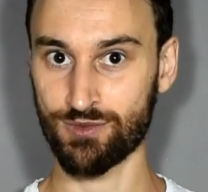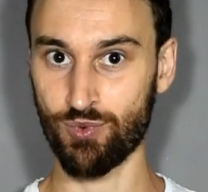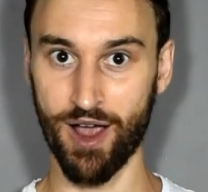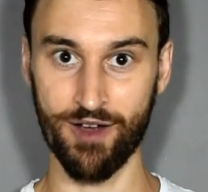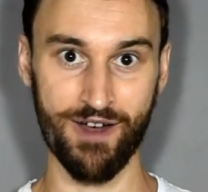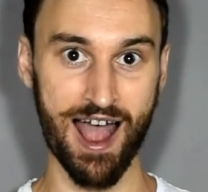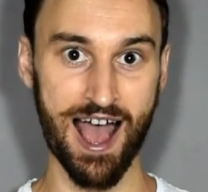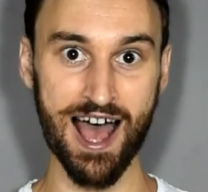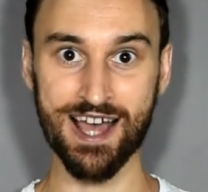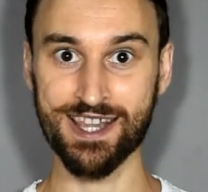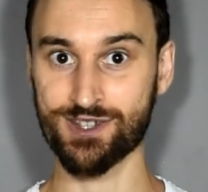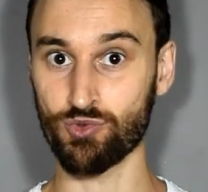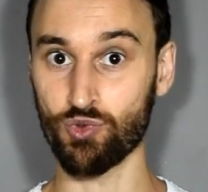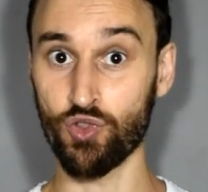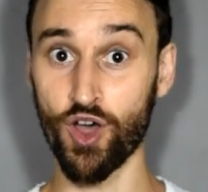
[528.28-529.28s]

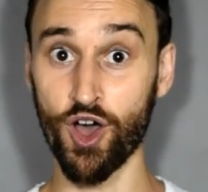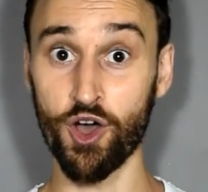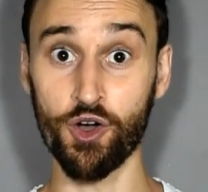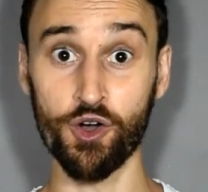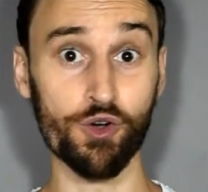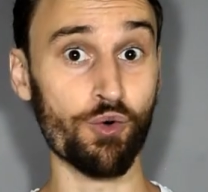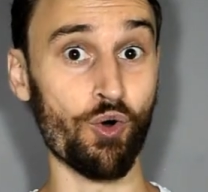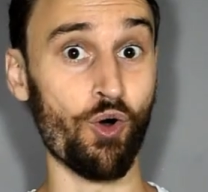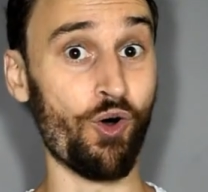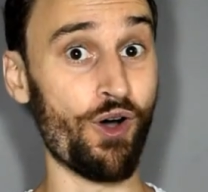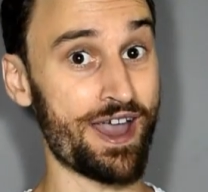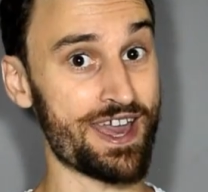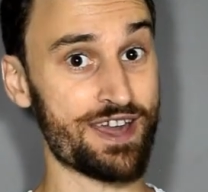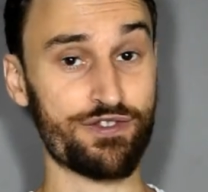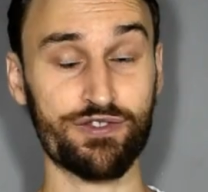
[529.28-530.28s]
whereas, although,
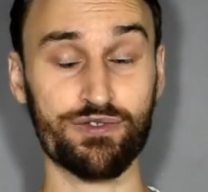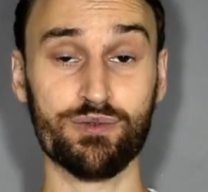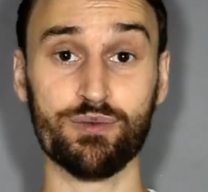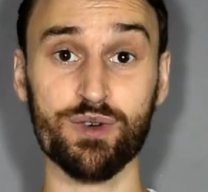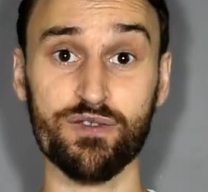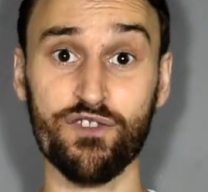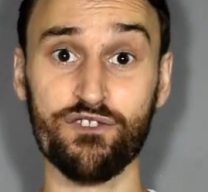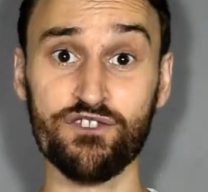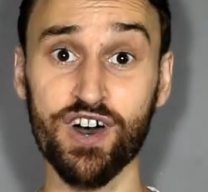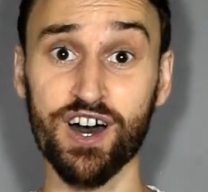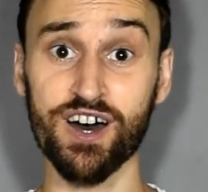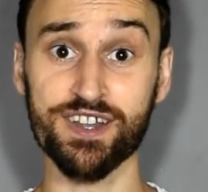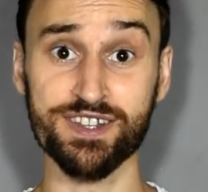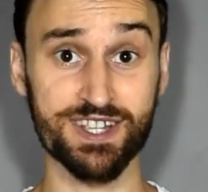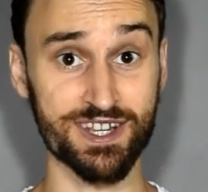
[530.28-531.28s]
or if with a
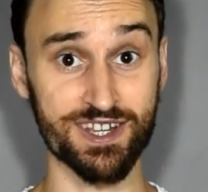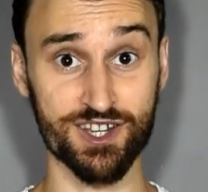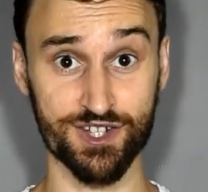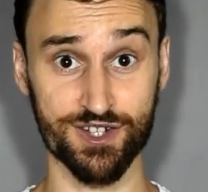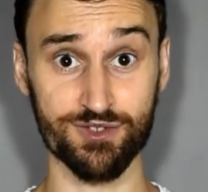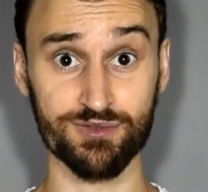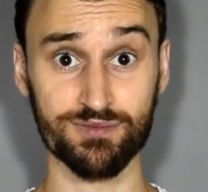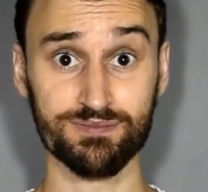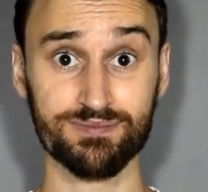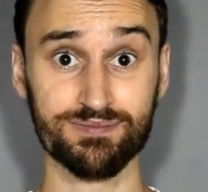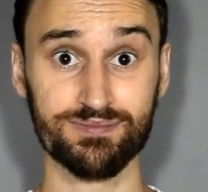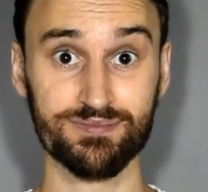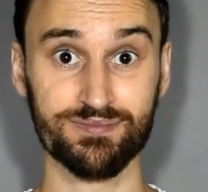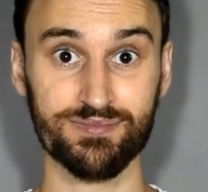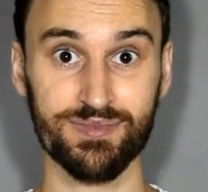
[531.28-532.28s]
third conditional.
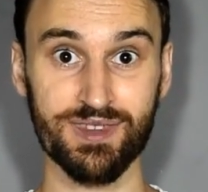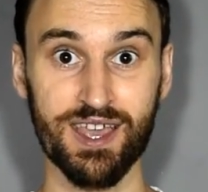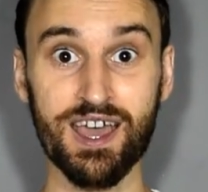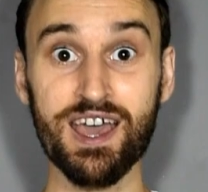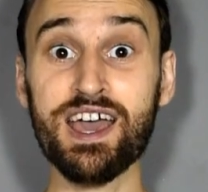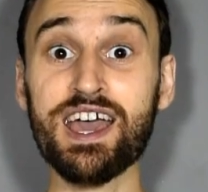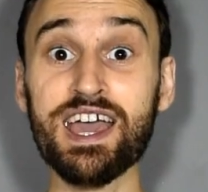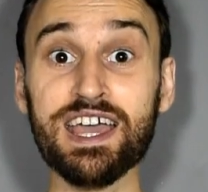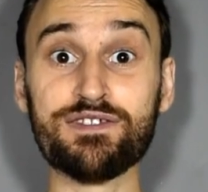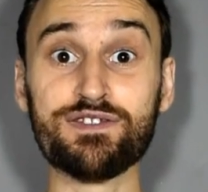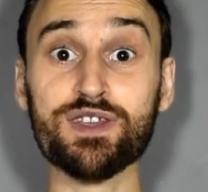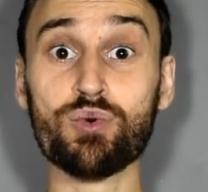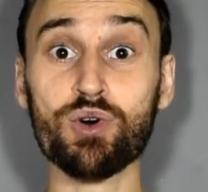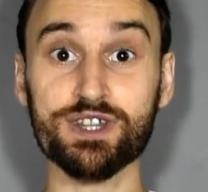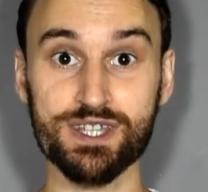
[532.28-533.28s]
If
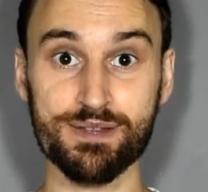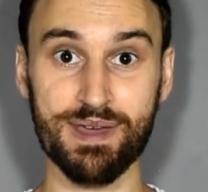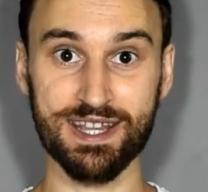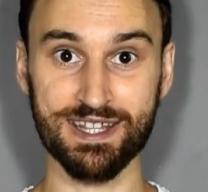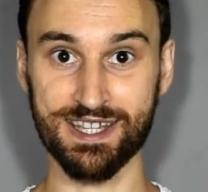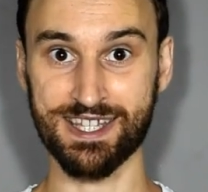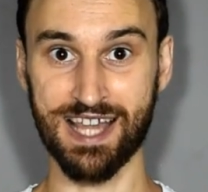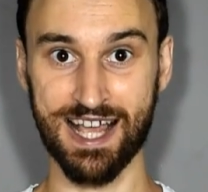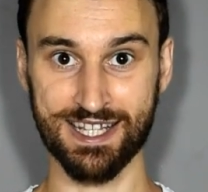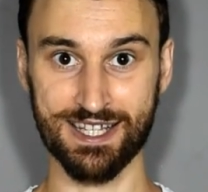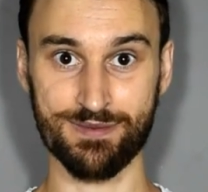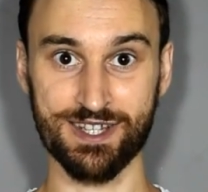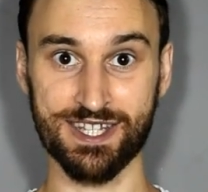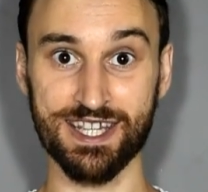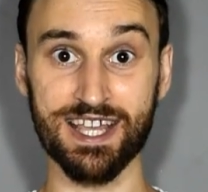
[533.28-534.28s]
you want to make this
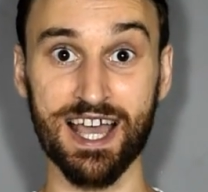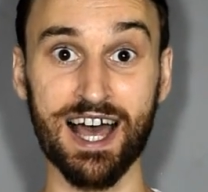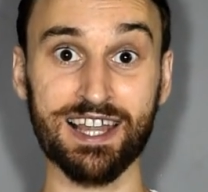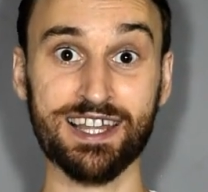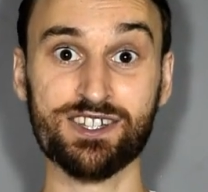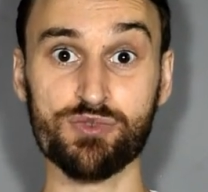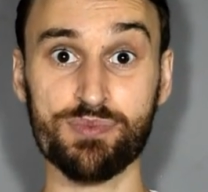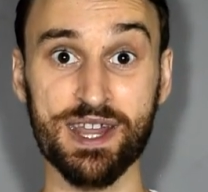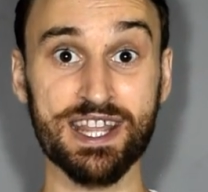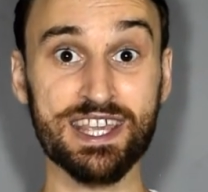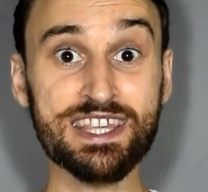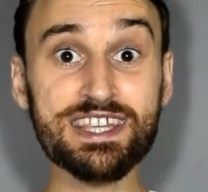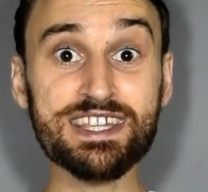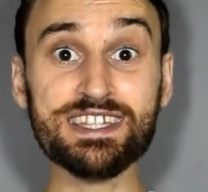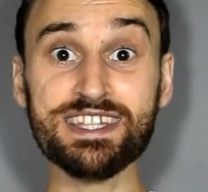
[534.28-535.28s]
activity a little bit
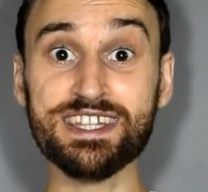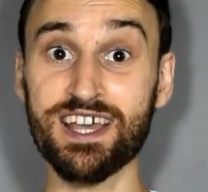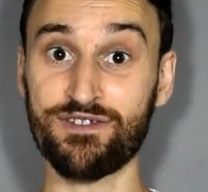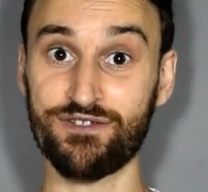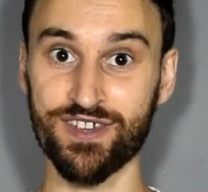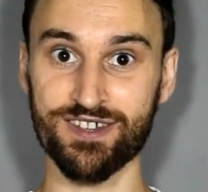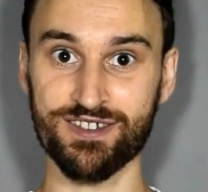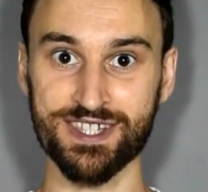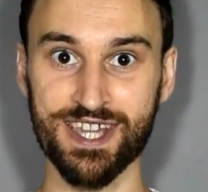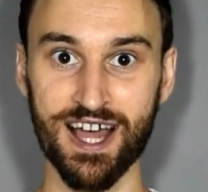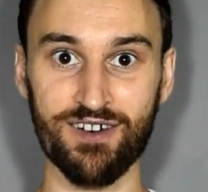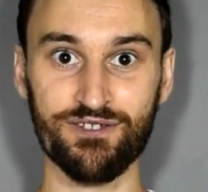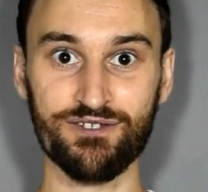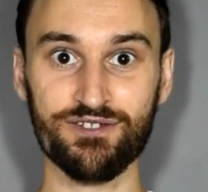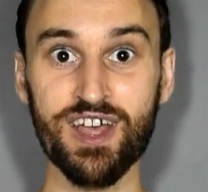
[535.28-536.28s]
easier for
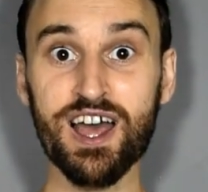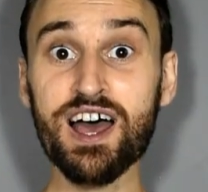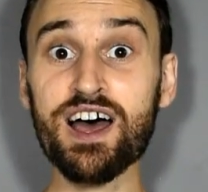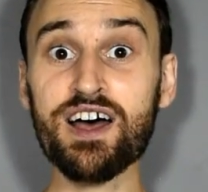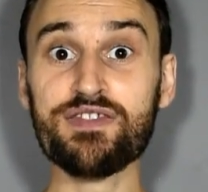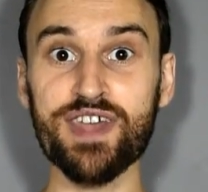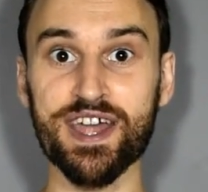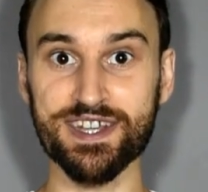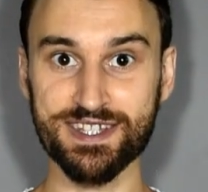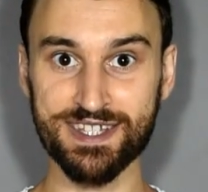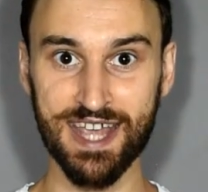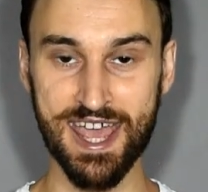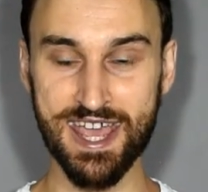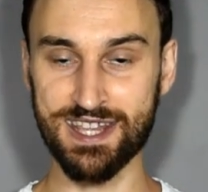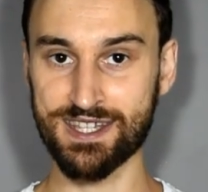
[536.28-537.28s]
yourself, then
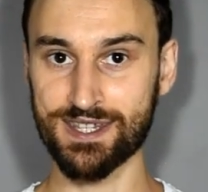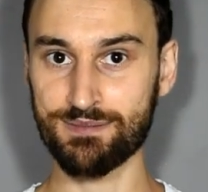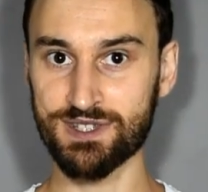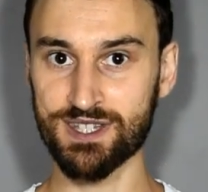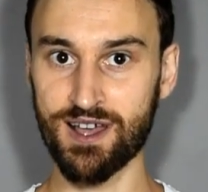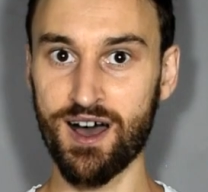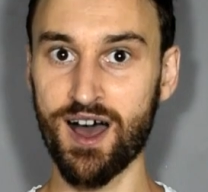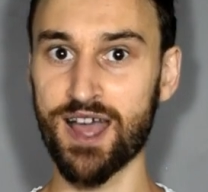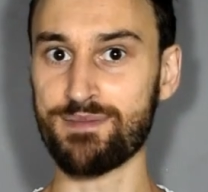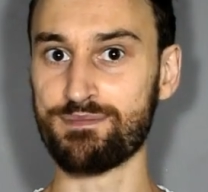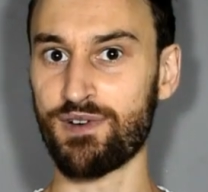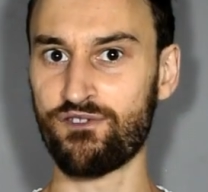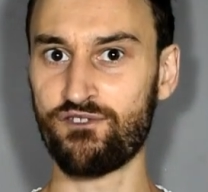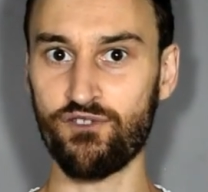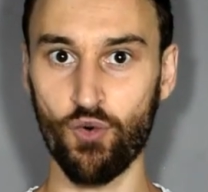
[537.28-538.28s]
take some time
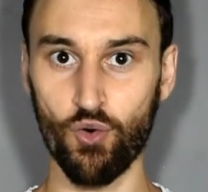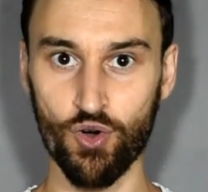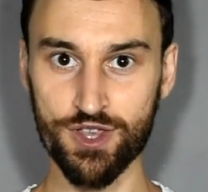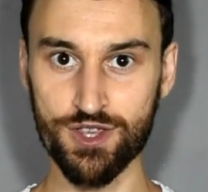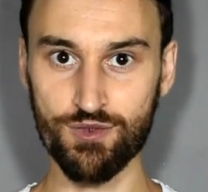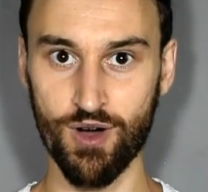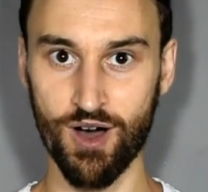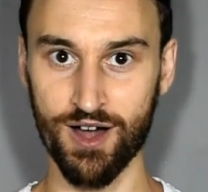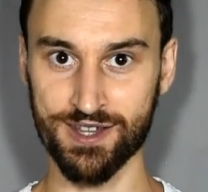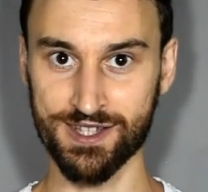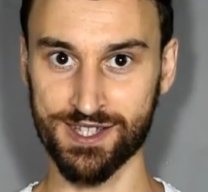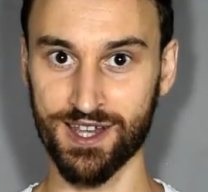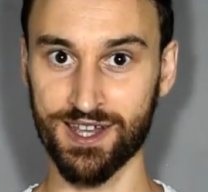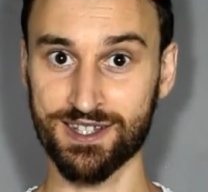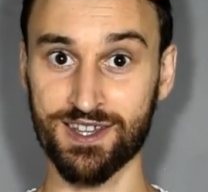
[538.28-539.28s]
before you
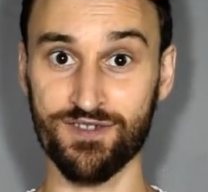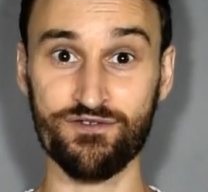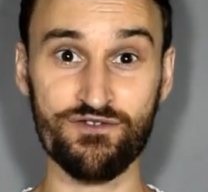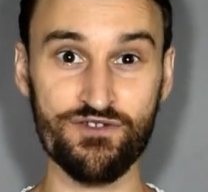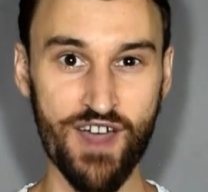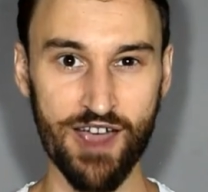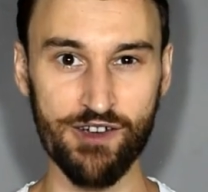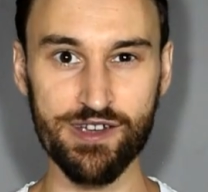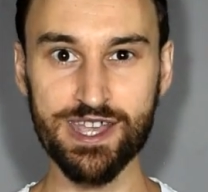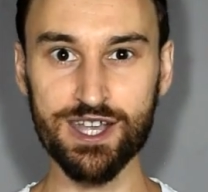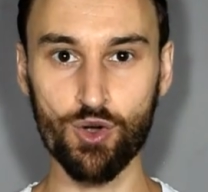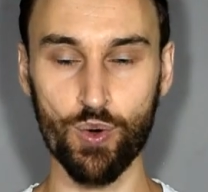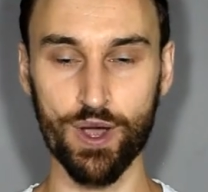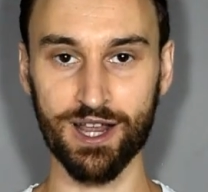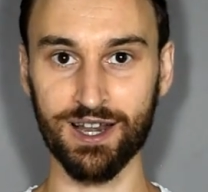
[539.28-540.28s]
answer to very
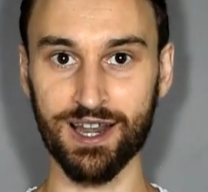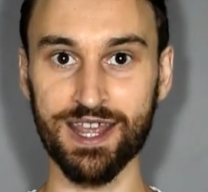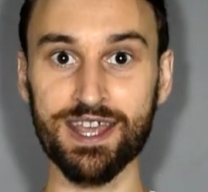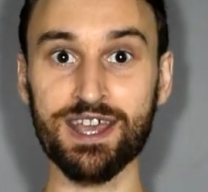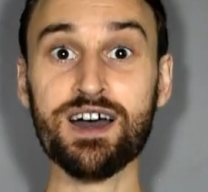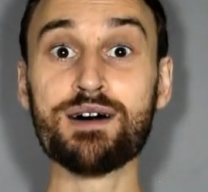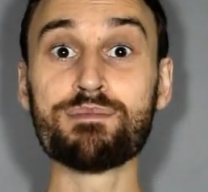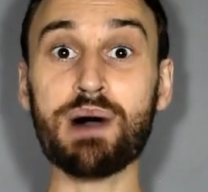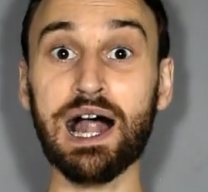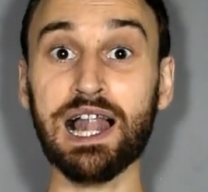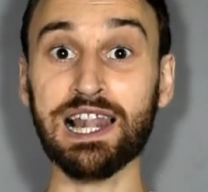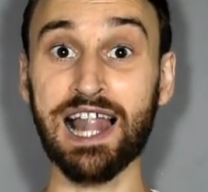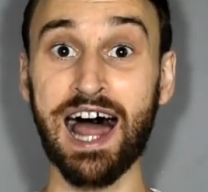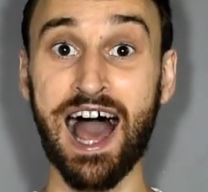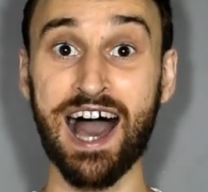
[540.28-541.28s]
quickly
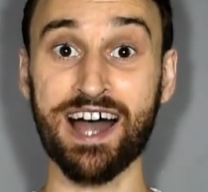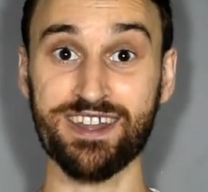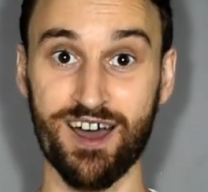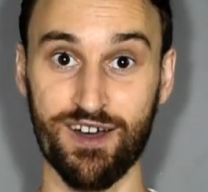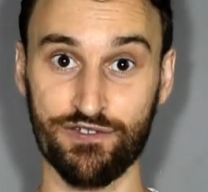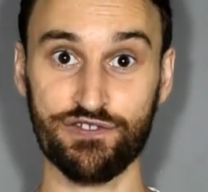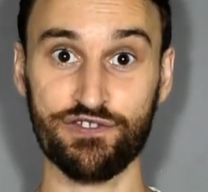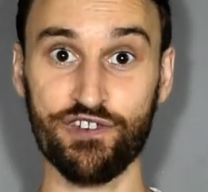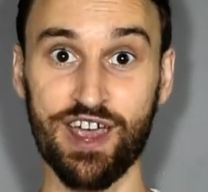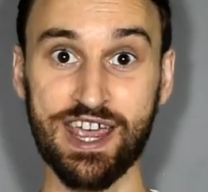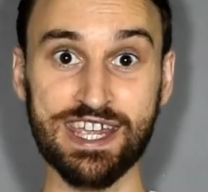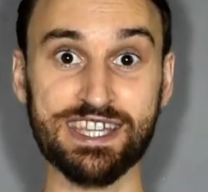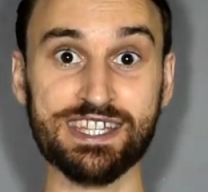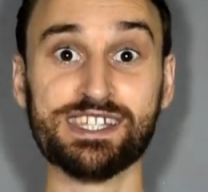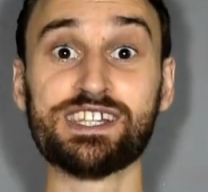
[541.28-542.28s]
plan a
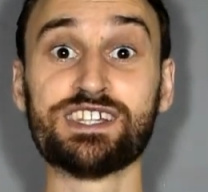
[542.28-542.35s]
phrase